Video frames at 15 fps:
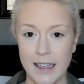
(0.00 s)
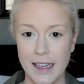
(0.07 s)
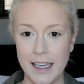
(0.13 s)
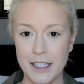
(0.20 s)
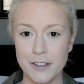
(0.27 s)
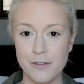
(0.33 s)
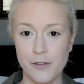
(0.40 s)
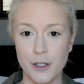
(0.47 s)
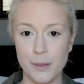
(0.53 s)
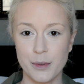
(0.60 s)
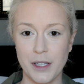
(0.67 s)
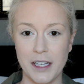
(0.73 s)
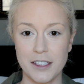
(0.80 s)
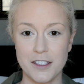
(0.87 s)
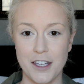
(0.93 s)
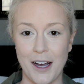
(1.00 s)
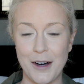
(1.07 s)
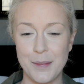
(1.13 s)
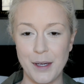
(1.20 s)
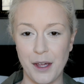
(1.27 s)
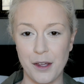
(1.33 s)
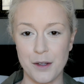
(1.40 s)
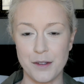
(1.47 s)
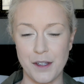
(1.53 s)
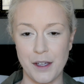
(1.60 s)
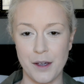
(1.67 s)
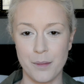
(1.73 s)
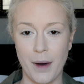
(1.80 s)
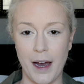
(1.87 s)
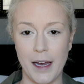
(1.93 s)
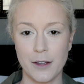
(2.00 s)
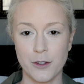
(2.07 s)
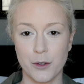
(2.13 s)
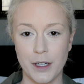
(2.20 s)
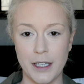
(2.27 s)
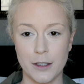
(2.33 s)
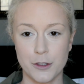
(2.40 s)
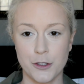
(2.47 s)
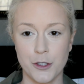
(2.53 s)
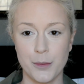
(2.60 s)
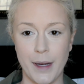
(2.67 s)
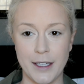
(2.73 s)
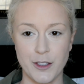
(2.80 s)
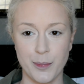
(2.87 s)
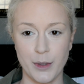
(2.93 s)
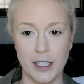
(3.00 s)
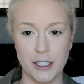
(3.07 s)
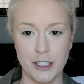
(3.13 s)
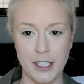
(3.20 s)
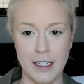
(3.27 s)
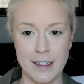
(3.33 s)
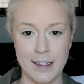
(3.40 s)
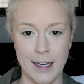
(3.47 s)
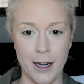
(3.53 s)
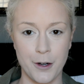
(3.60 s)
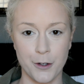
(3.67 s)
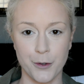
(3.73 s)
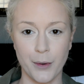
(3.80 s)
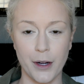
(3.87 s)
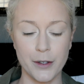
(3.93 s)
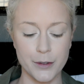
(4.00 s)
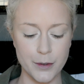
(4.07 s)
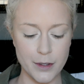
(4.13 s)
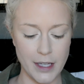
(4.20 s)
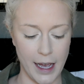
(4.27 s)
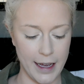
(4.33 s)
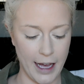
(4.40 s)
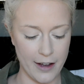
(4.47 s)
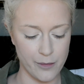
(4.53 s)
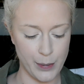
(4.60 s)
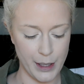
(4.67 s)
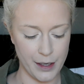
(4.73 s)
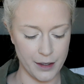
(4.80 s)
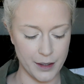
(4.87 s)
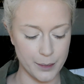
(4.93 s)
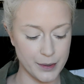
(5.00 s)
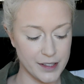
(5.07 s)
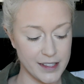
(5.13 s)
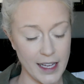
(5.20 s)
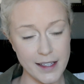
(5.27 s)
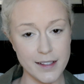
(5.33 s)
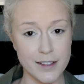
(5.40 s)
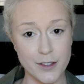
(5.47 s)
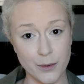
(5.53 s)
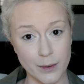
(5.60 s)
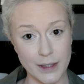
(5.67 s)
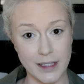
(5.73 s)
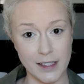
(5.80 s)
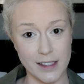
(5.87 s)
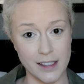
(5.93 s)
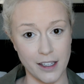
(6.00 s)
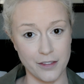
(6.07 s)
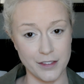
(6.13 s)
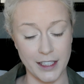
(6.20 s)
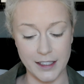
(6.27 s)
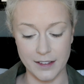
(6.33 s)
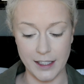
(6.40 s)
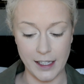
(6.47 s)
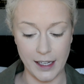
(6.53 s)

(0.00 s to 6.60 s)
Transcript: And for blush, I'll be using my L'Oreal True Match Blush in Tender Rose. I have been obsessed with this stuff lately.